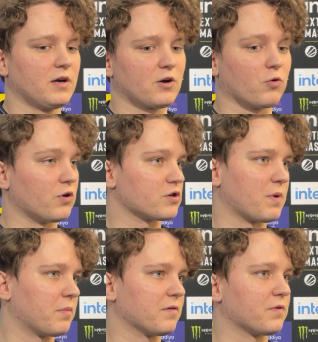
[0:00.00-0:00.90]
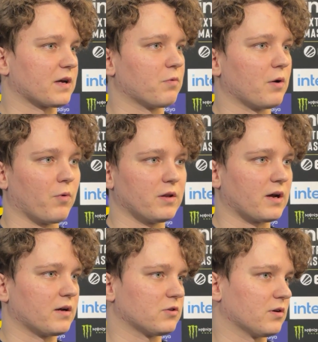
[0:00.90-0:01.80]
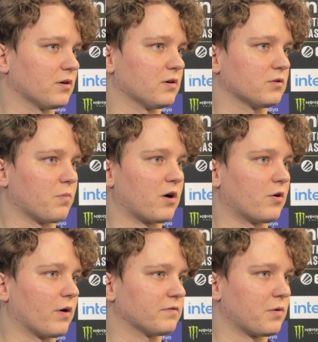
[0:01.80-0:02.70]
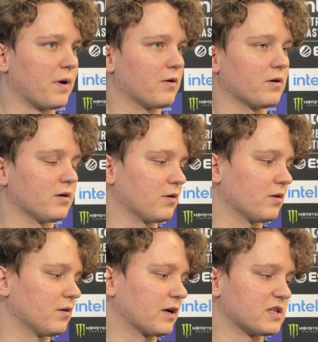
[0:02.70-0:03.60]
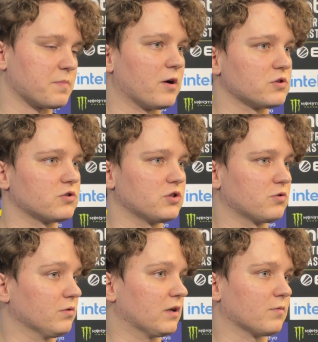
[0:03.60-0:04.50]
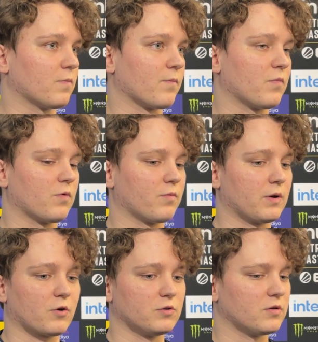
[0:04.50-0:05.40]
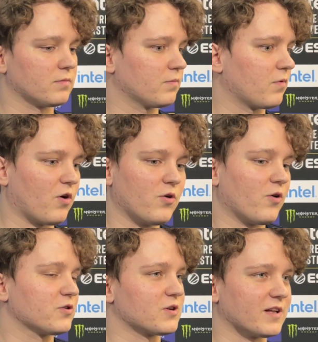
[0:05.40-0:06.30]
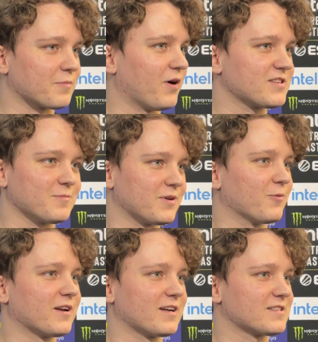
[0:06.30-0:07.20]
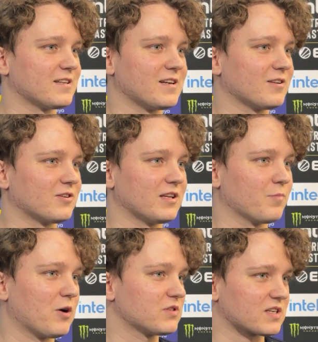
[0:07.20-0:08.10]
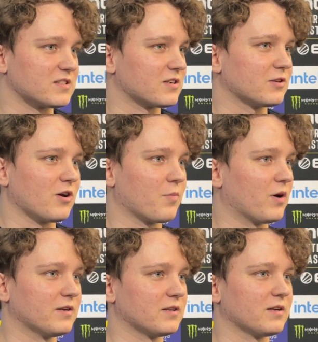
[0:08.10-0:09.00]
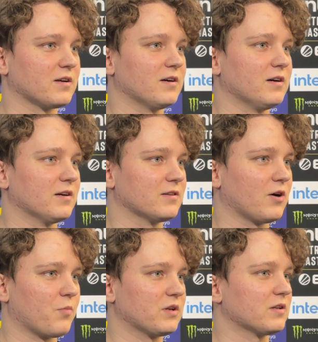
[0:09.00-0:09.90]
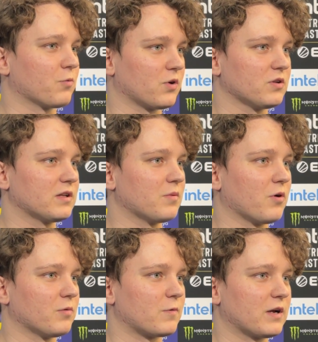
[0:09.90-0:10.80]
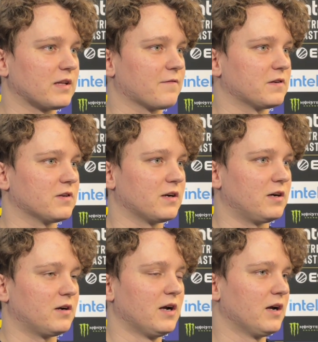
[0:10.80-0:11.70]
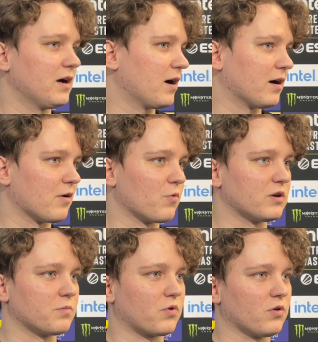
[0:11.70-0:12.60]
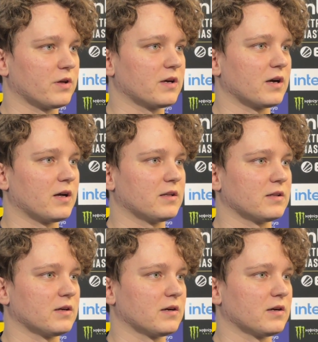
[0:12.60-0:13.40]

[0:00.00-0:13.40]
who knows, maybe if like we win tomorrow after against Mnmzzz or G2, then we could also like possibly win against any other team. Mnmzzz is considered top one in the world at the moment, right after their win on Pro League and